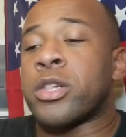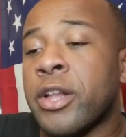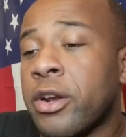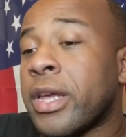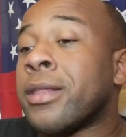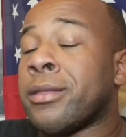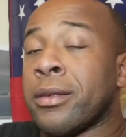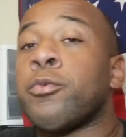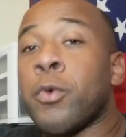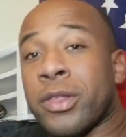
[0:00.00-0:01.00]
clearly,
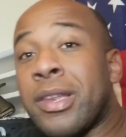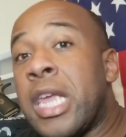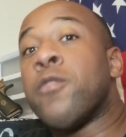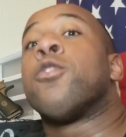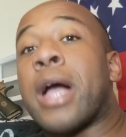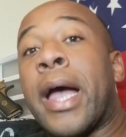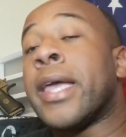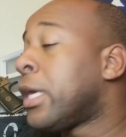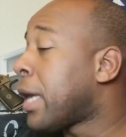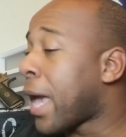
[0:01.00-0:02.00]
this was an evil guy.
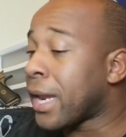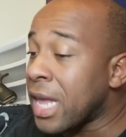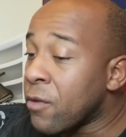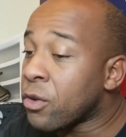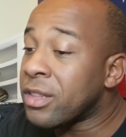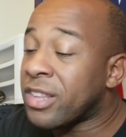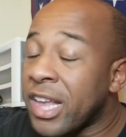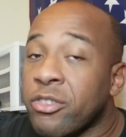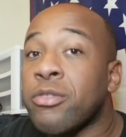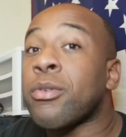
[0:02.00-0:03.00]
He had evil
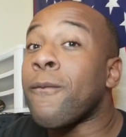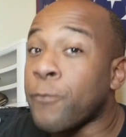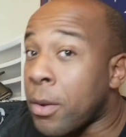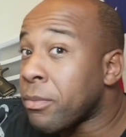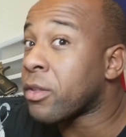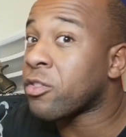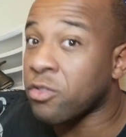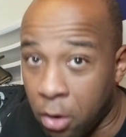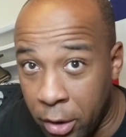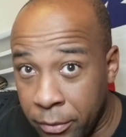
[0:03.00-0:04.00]
intentions from the
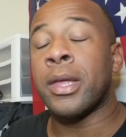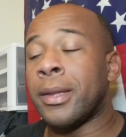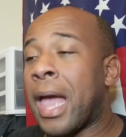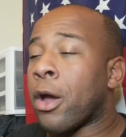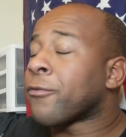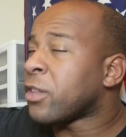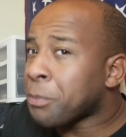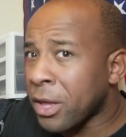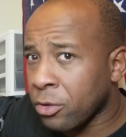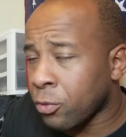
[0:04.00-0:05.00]
start. Now, if
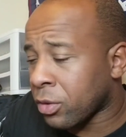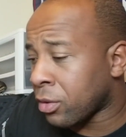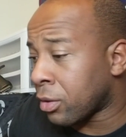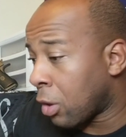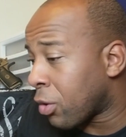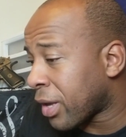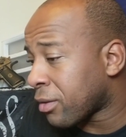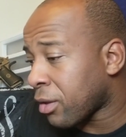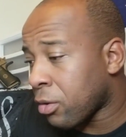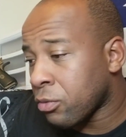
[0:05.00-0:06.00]
these places was no
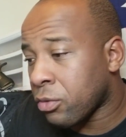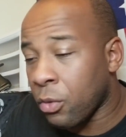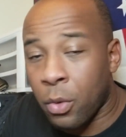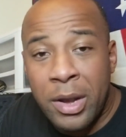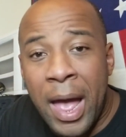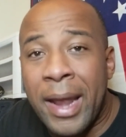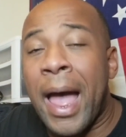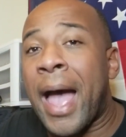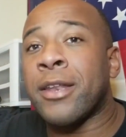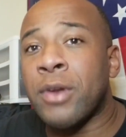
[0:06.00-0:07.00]
gun zones or
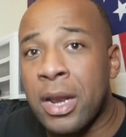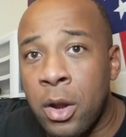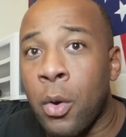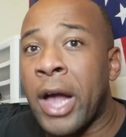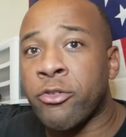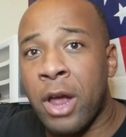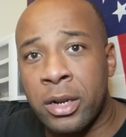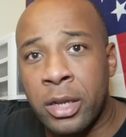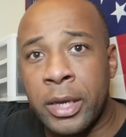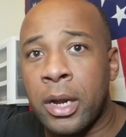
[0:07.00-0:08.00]
not, I do not know. I
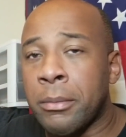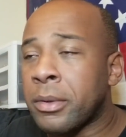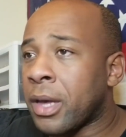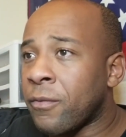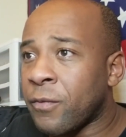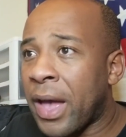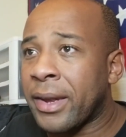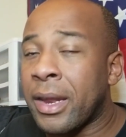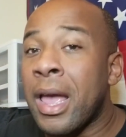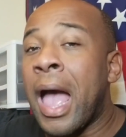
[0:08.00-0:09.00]
tried to look it up, couldn't
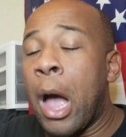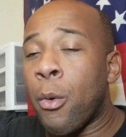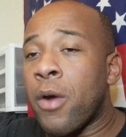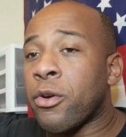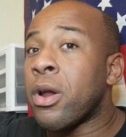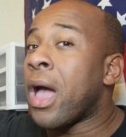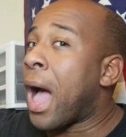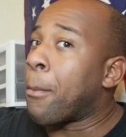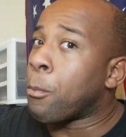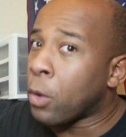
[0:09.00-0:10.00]
find it. However,
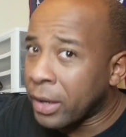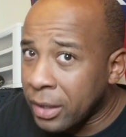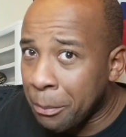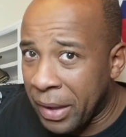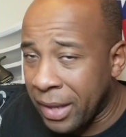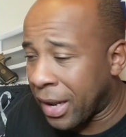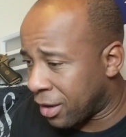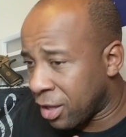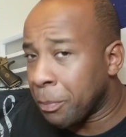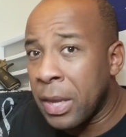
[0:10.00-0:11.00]
I'm willing to bet
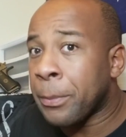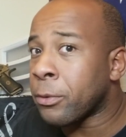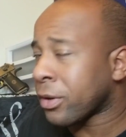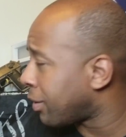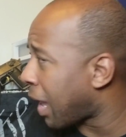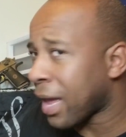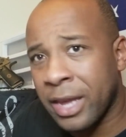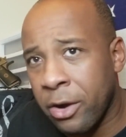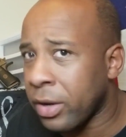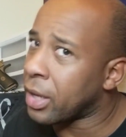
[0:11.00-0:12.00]
that these people did
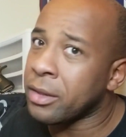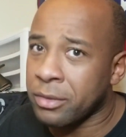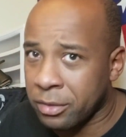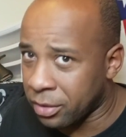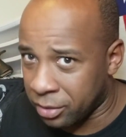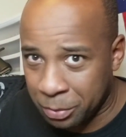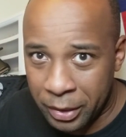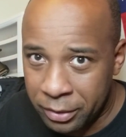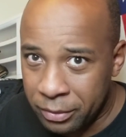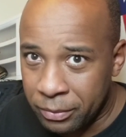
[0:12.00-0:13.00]
not carry guns into this
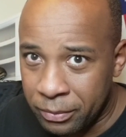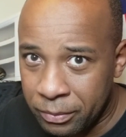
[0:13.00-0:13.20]
place.